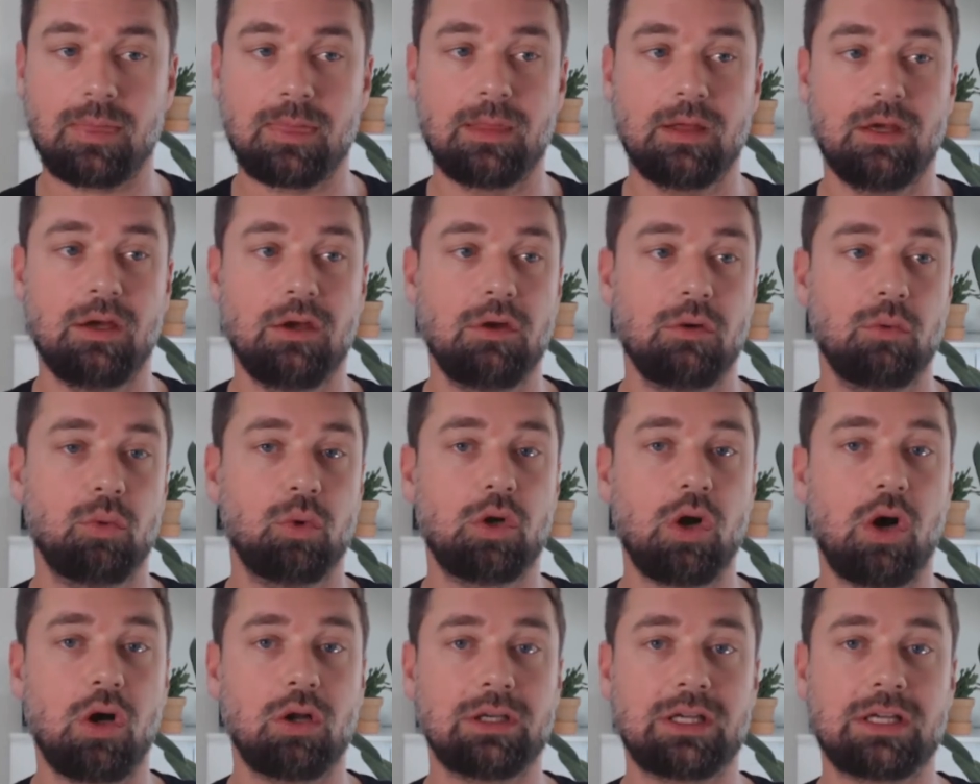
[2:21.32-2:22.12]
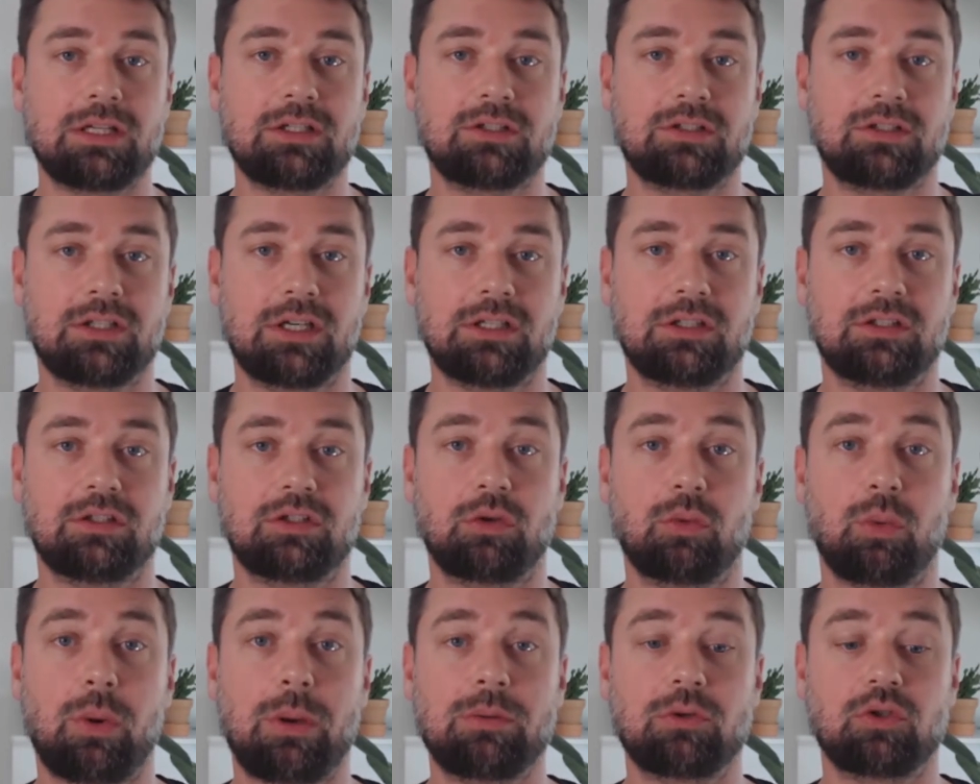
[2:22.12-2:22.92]
With all that said, the
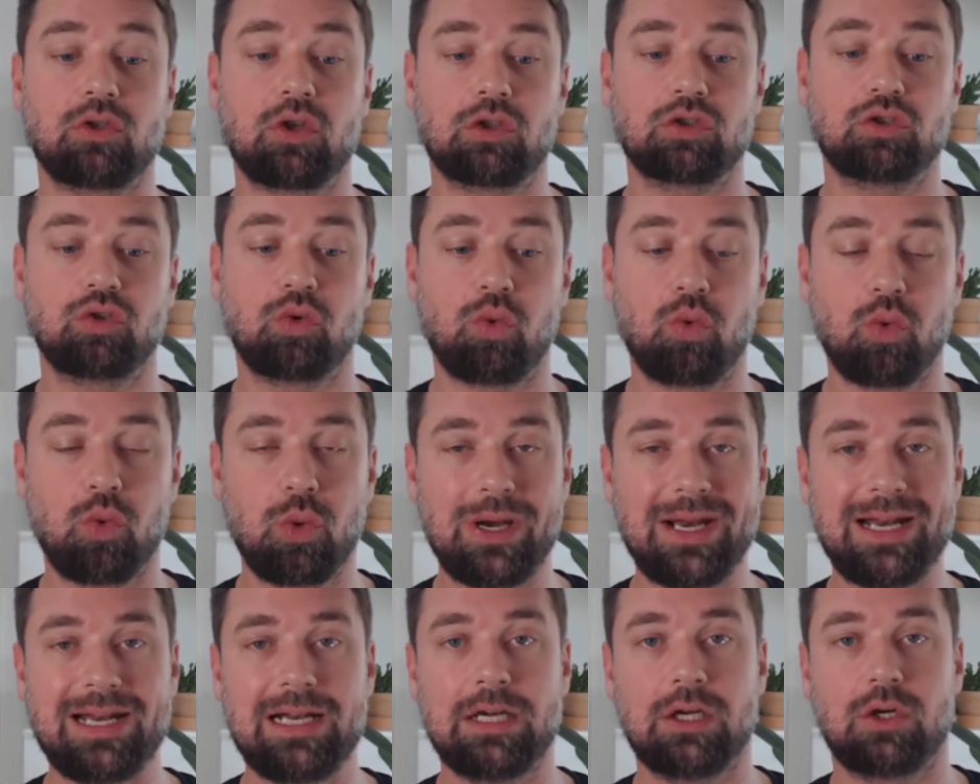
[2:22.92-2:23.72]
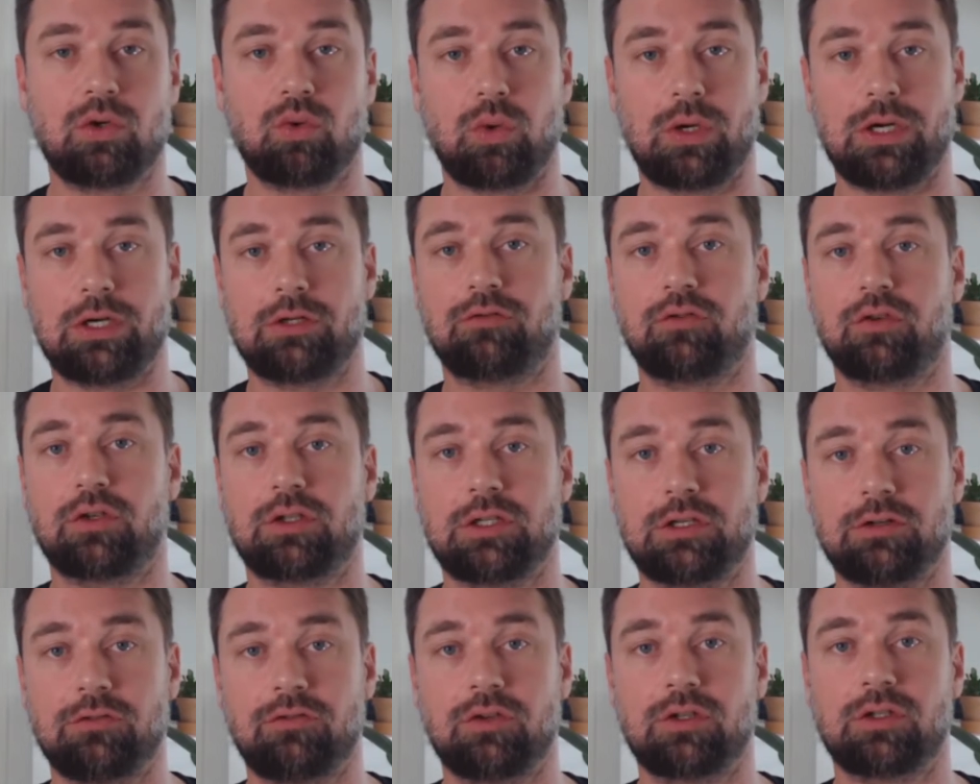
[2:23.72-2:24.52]
web is also really great for
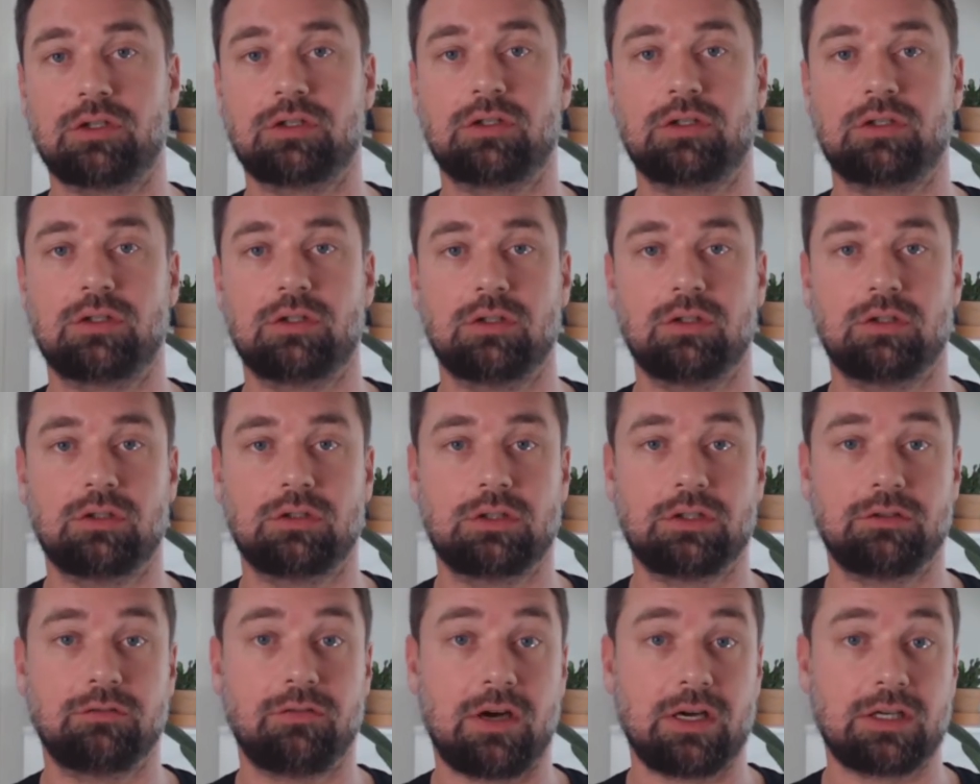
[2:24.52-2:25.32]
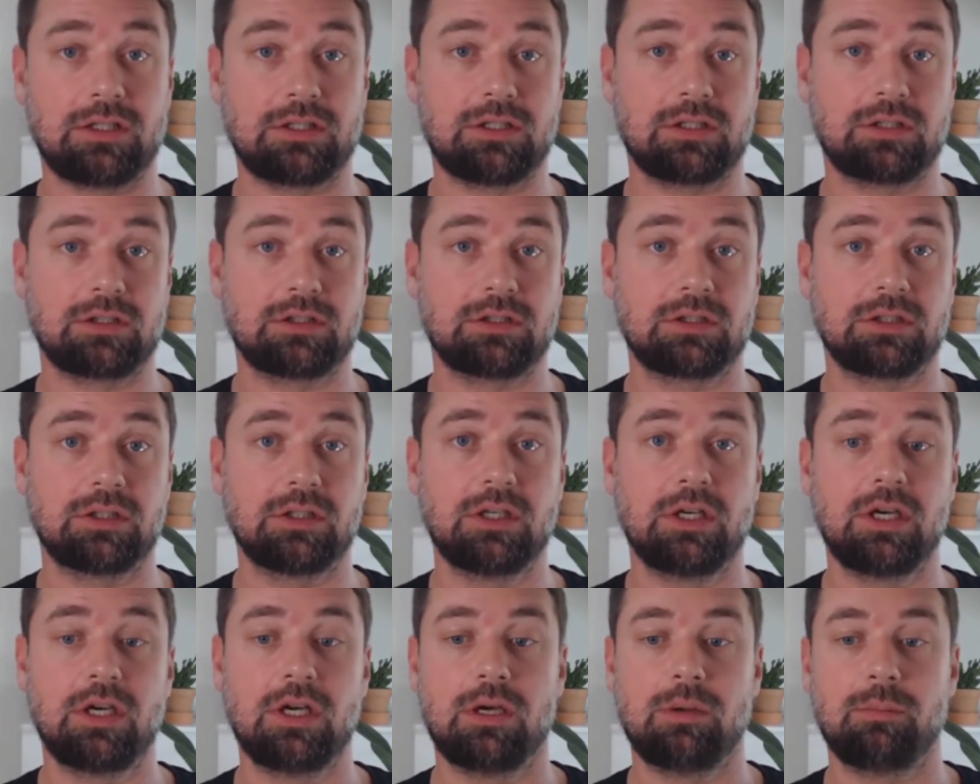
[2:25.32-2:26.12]
different devices
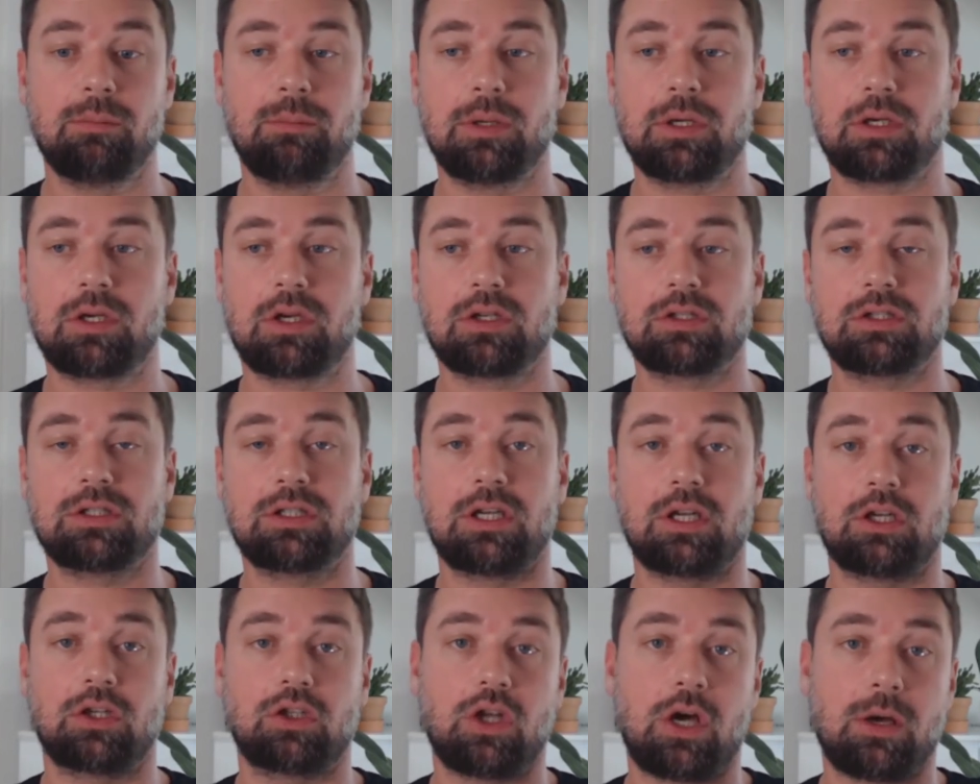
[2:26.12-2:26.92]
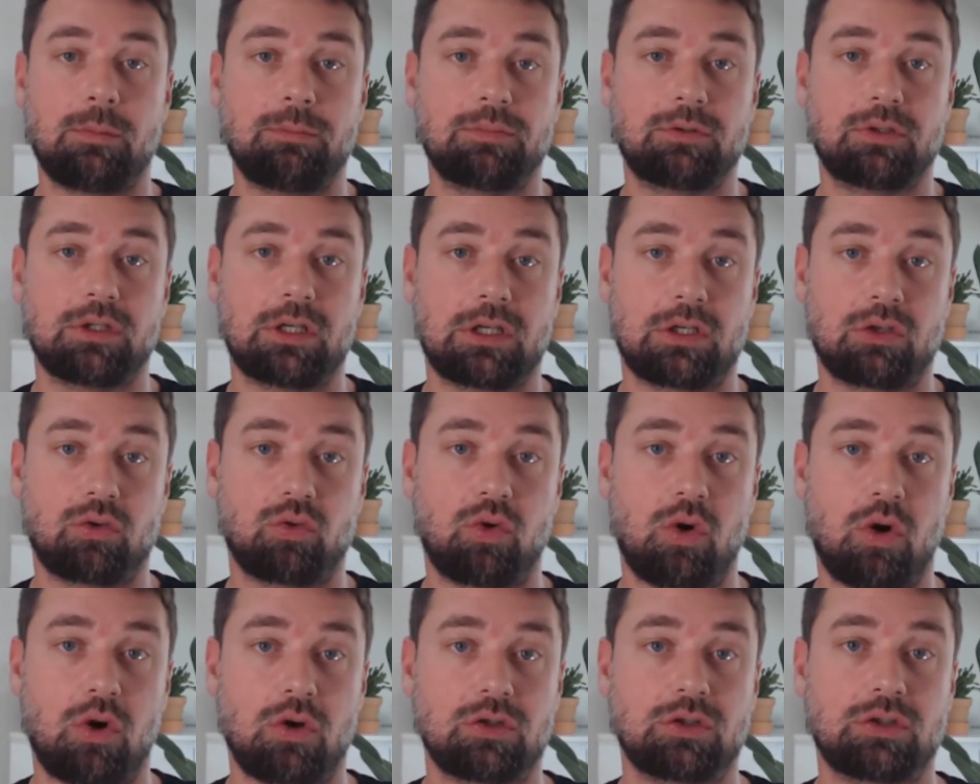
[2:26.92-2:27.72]
because it adapts
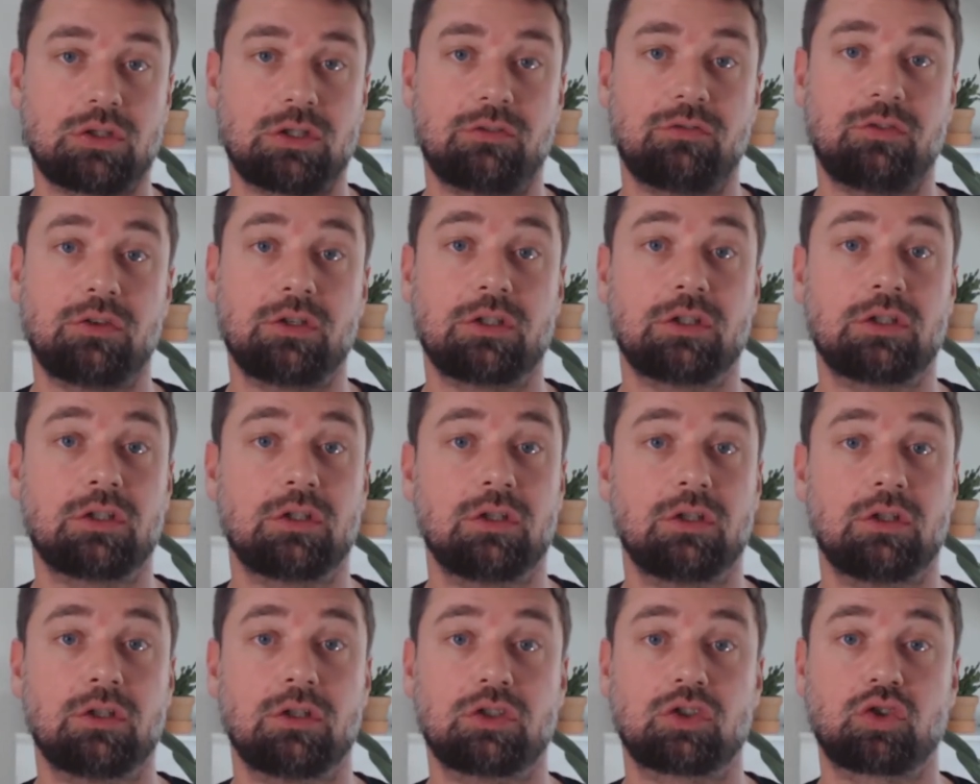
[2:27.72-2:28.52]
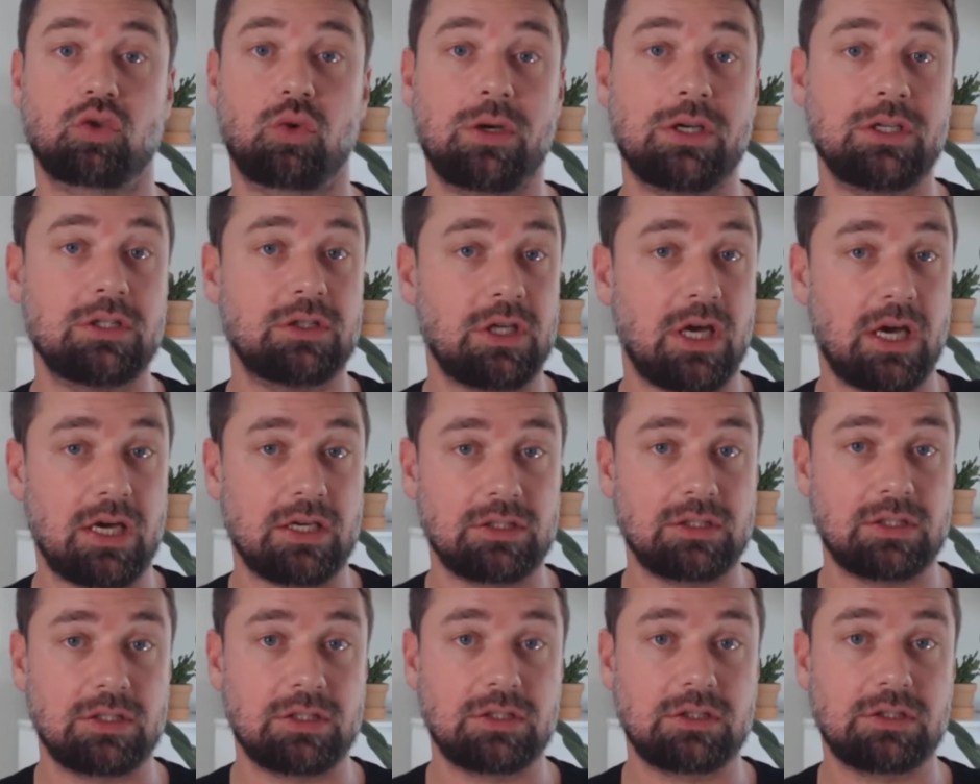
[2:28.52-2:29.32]
across different screen
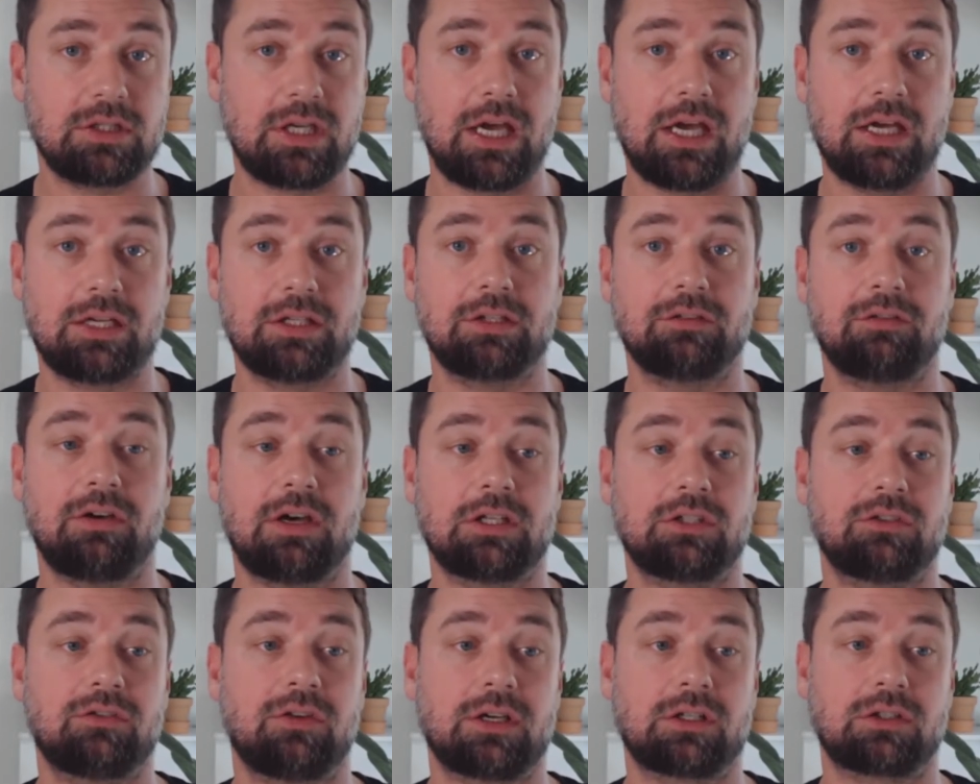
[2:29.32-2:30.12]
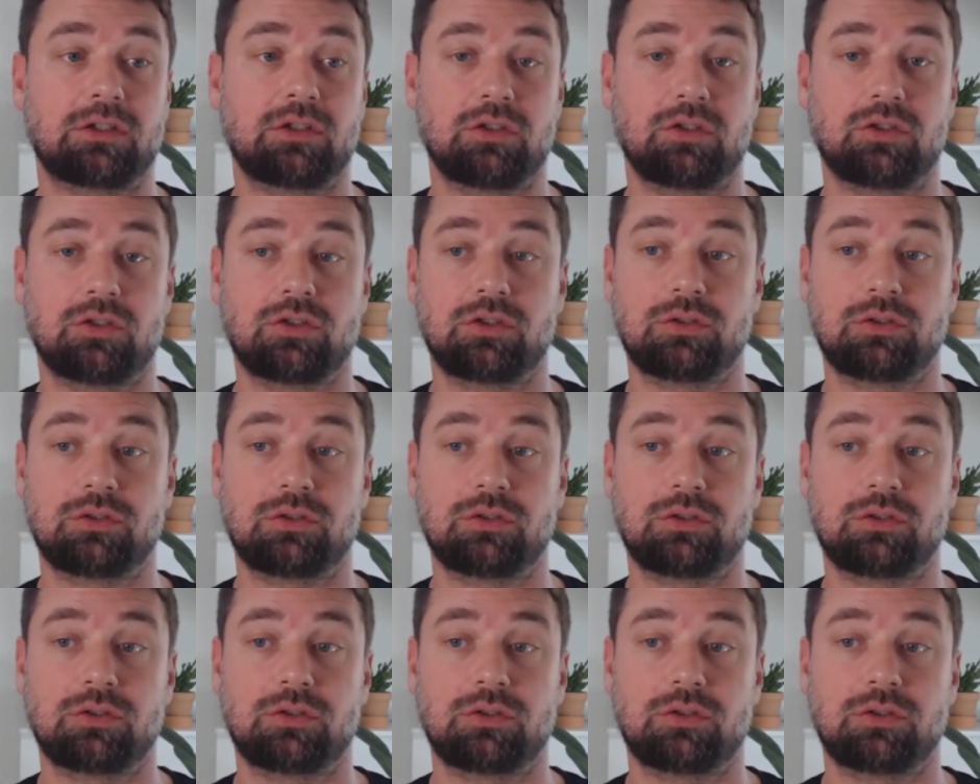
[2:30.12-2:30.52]
sizes and device factors.